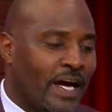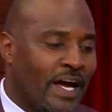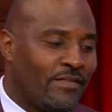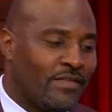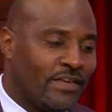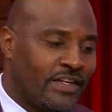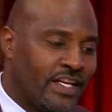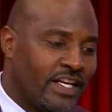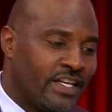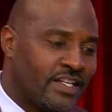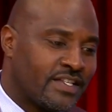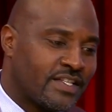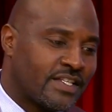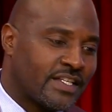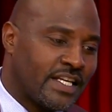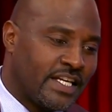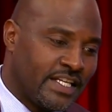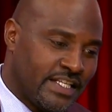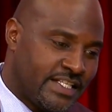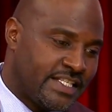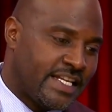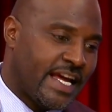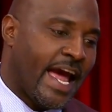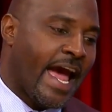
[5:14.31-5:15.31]
evidence
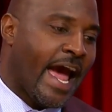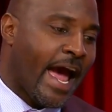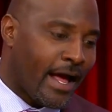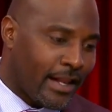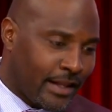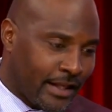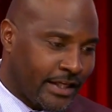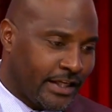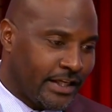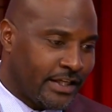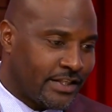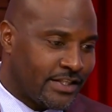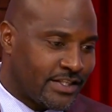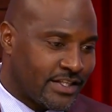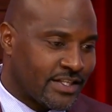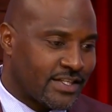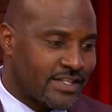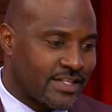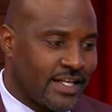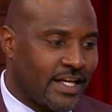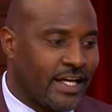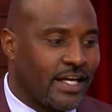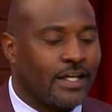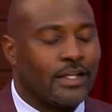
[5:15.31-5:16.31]
can tally to
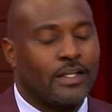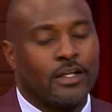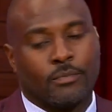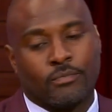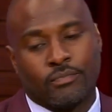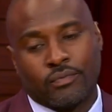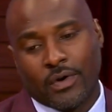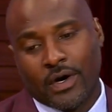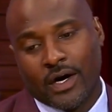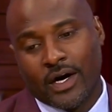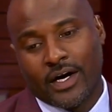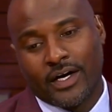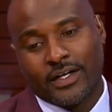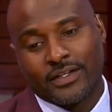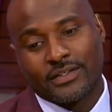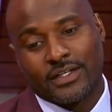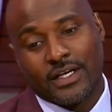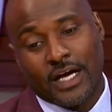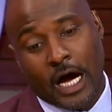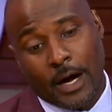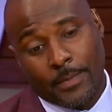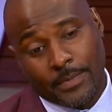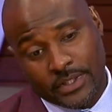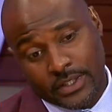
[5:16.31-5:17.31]
say LeBron,
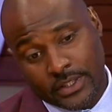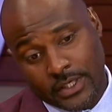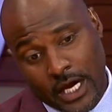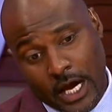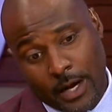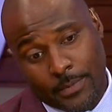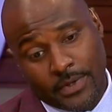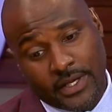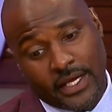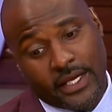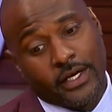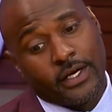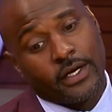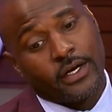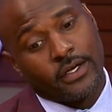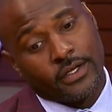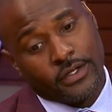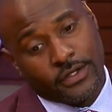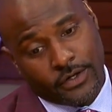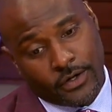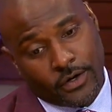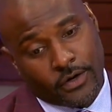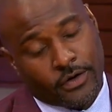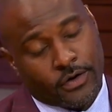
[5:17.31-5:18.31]
common denominator,
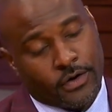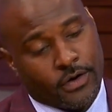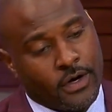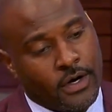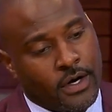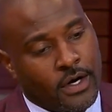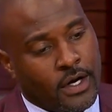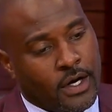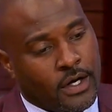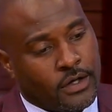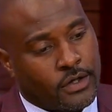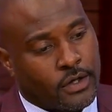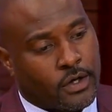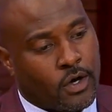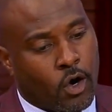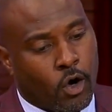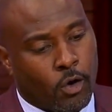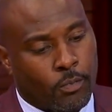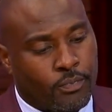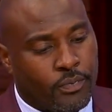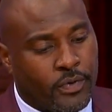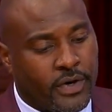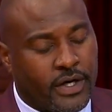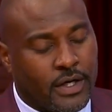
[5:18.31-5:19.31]
you're the
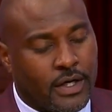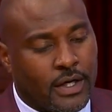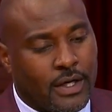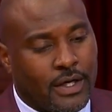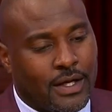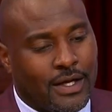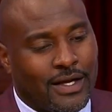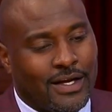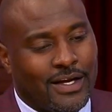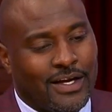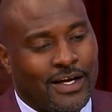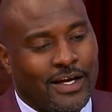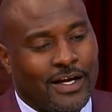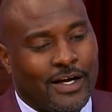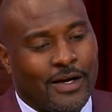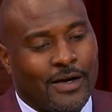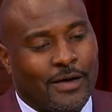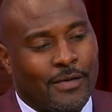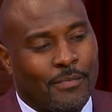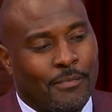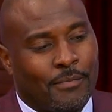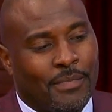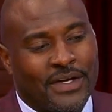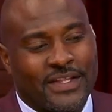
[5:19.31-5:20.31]
culprit.
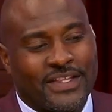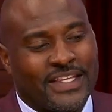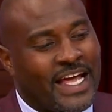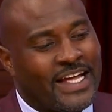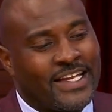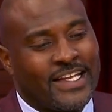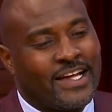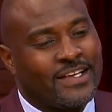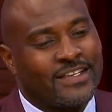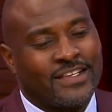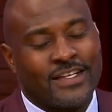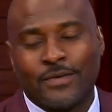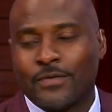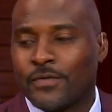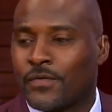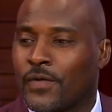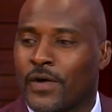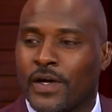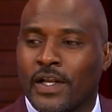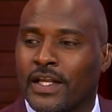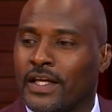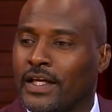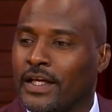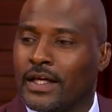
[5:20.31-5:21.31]
But that doesn't
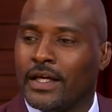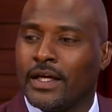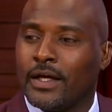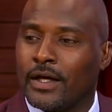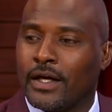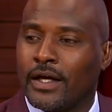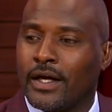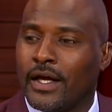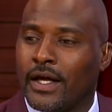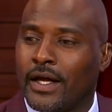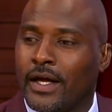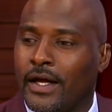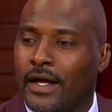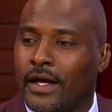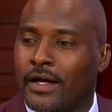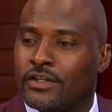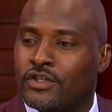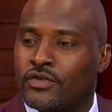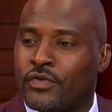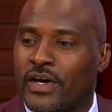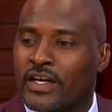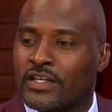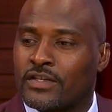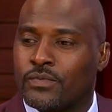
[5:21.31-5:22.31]
really
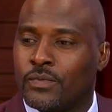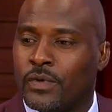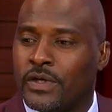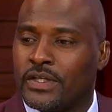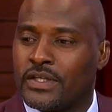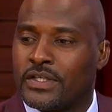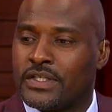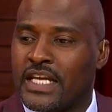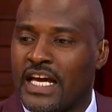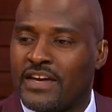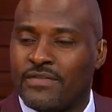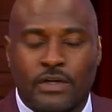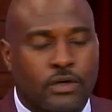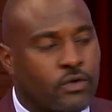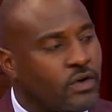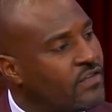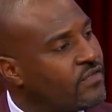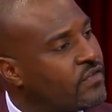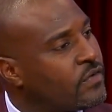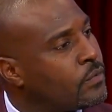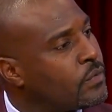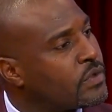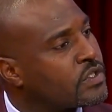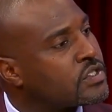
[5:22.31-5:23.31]
address what David
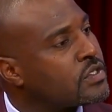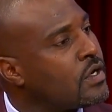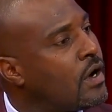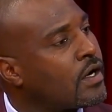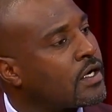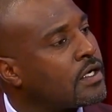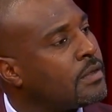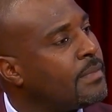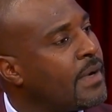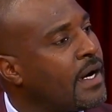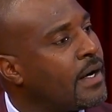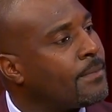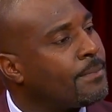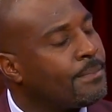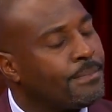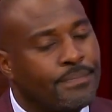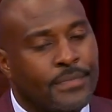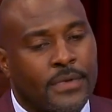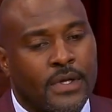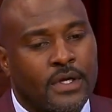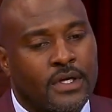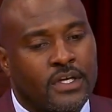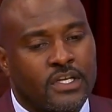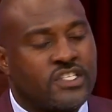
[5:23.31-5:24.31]
Griffin was talking about.
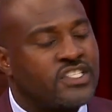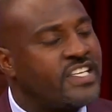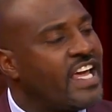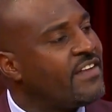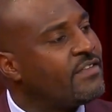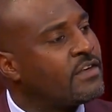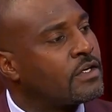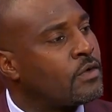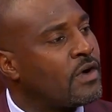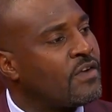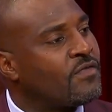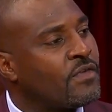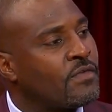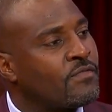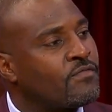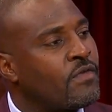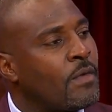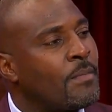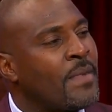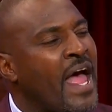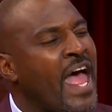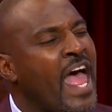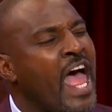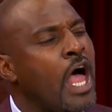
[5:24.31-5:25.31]
Because David Griffin
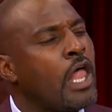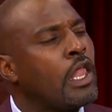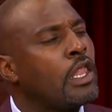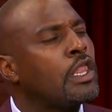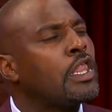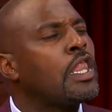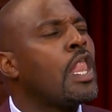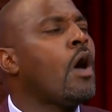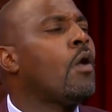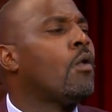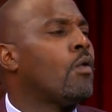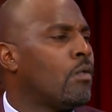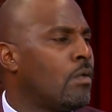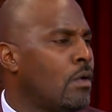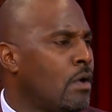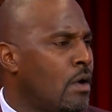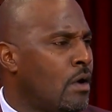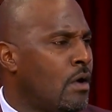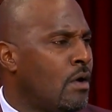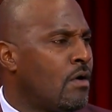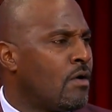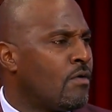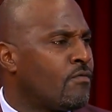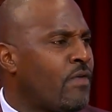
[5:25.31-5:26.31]
from hello,
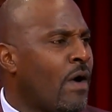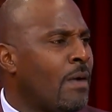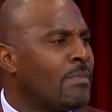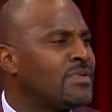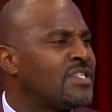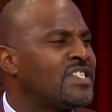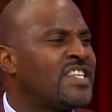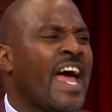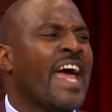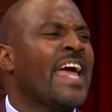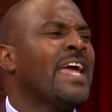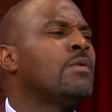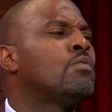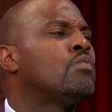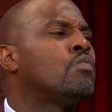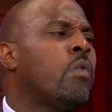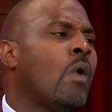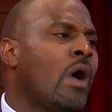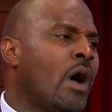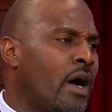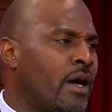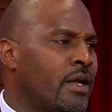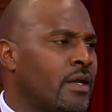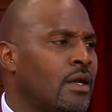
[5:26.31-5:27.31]
from day
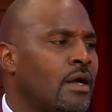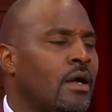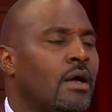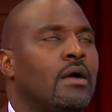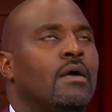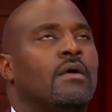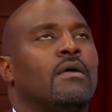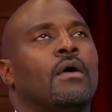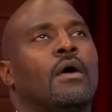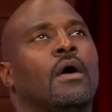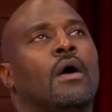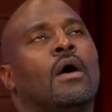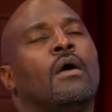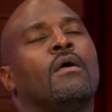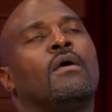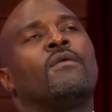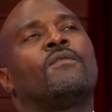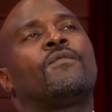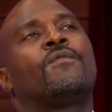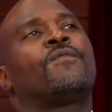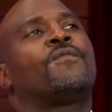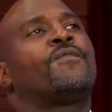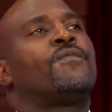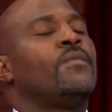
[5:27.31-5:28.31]
one. He had the scouting
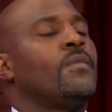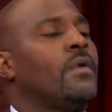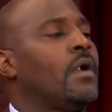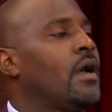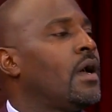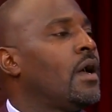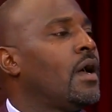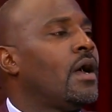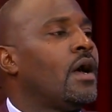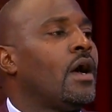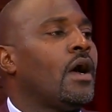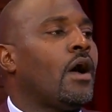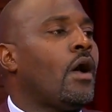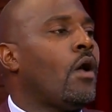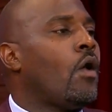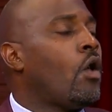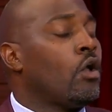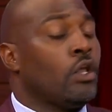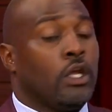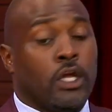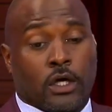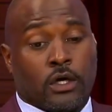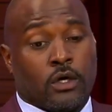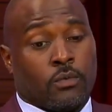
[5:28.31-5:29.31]
report, Marcellus. Oh,
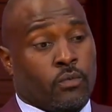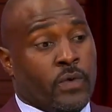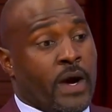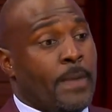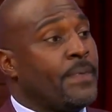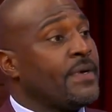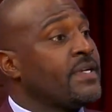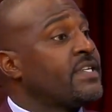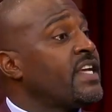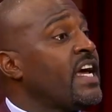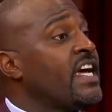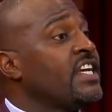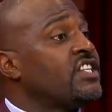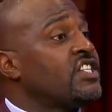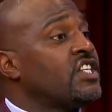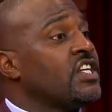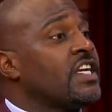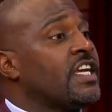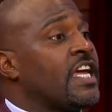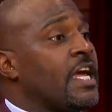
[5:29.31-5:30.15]
oh look, reputation